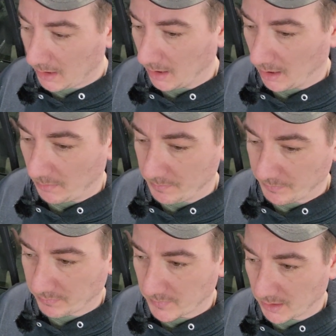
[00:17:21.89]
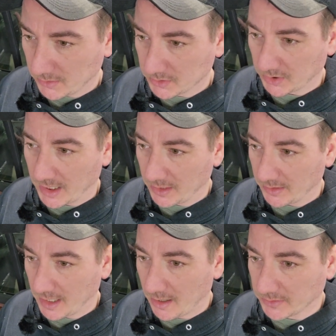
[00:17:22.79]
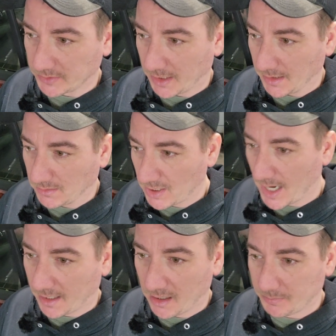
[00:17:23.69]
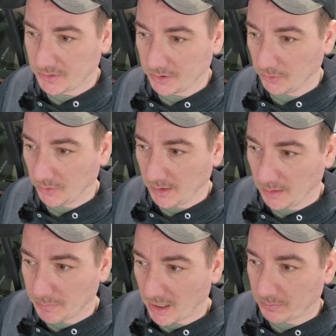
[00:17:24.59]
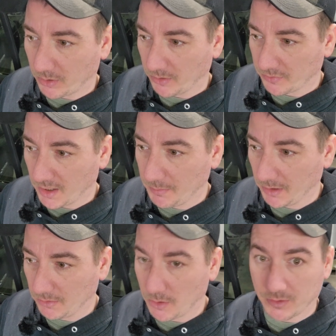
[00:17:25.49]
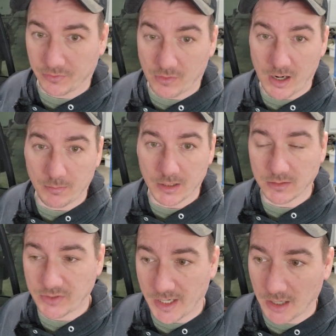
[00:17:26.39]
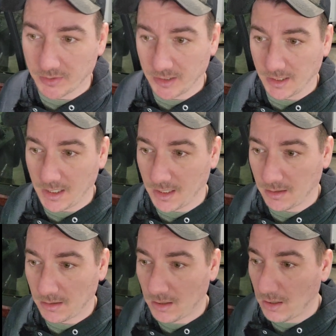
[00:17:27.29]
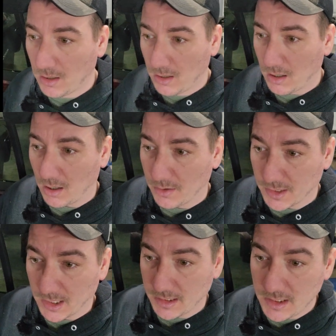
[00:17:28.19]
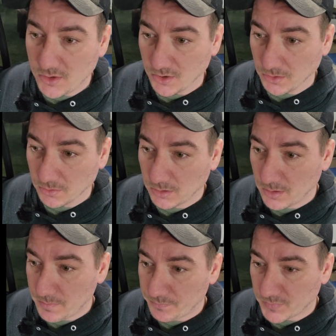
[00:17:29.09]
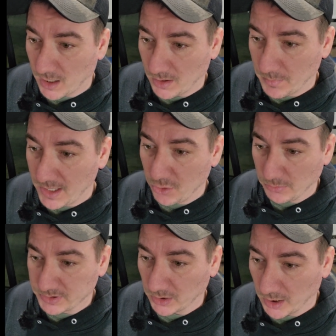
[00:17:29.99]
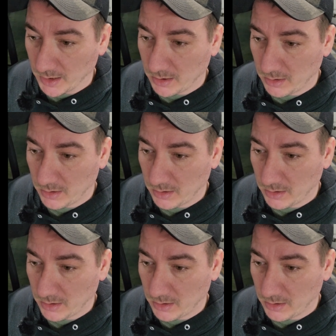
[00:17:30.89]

Um, just like anything else, I can tack it up to the bottom part of the frame, then lower the frame, then take everything in uh, that I need to on the main hoop side